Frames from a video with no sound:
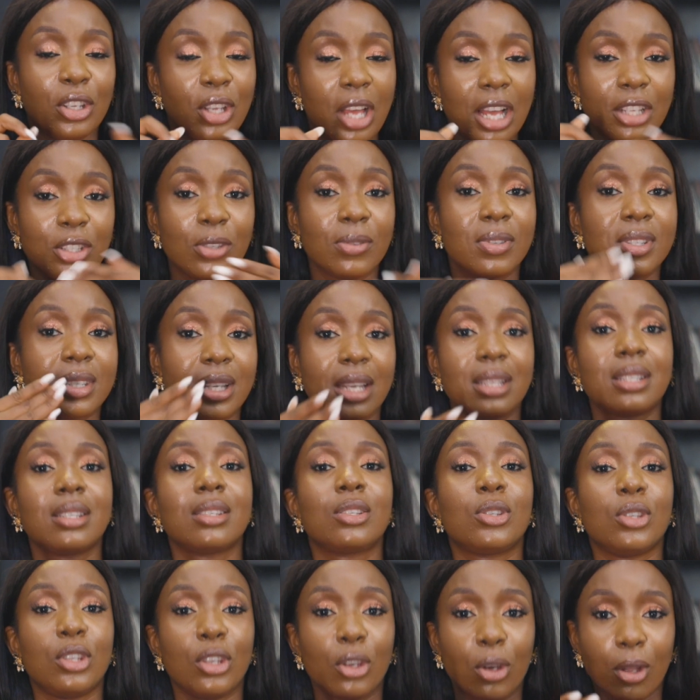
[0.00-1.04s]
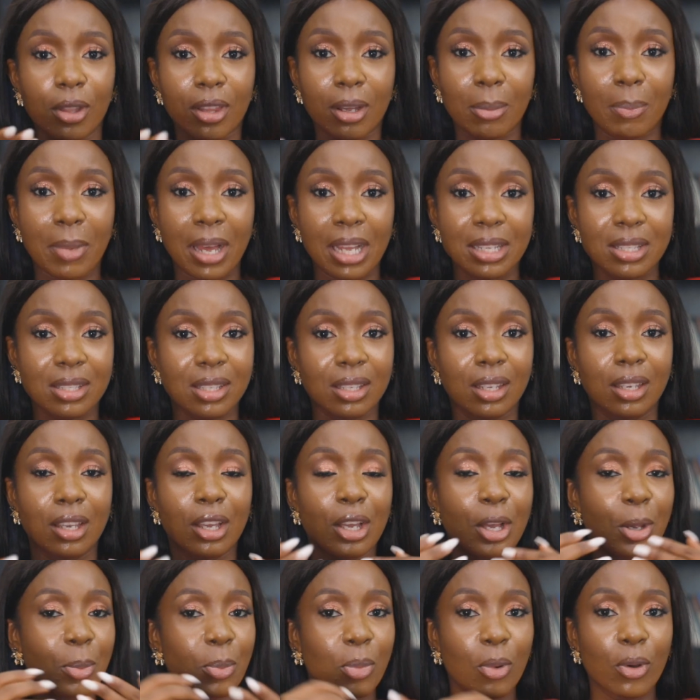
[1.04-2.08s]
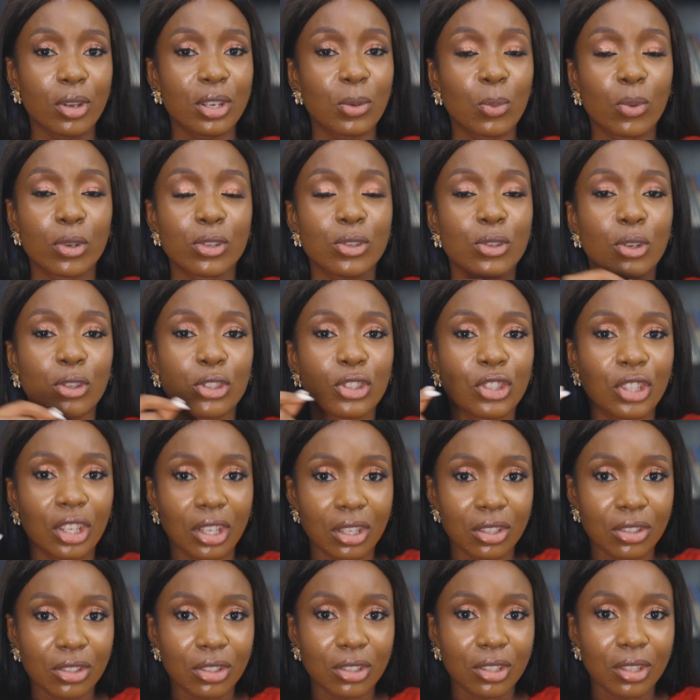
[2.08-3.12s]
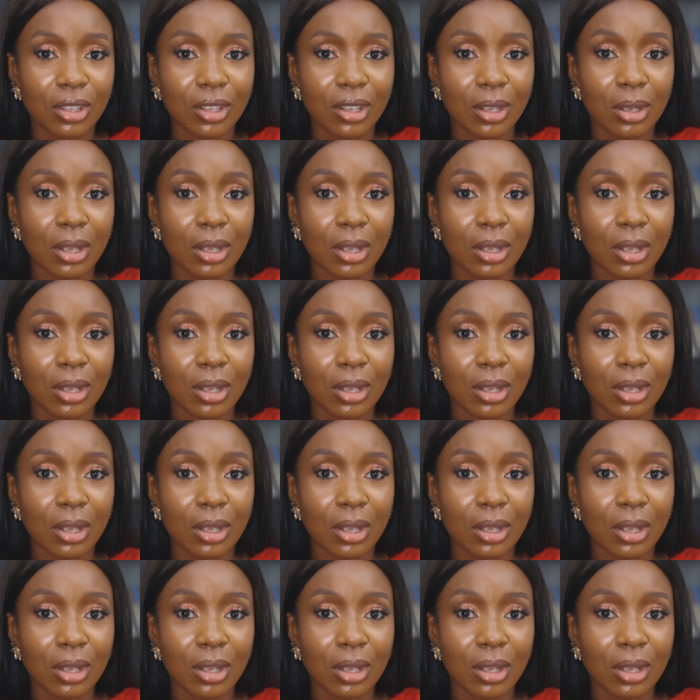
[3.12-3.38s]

and you've sent it to the other party, but it was not changed.